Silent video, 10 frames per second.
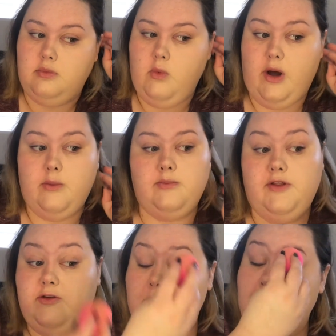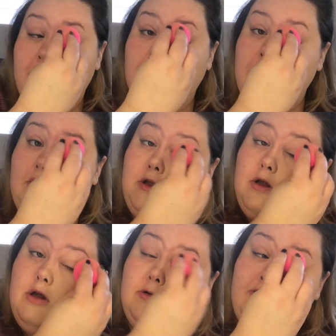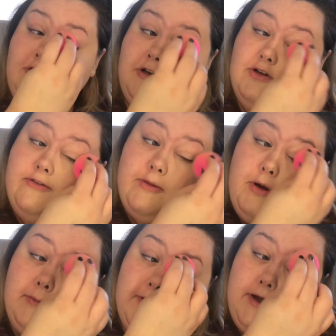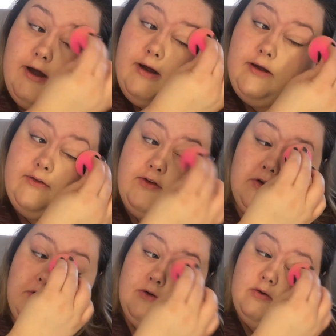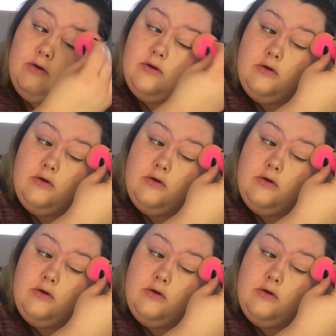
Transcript: Wow, that's pretty. I'm just gonna do some on my eyes too.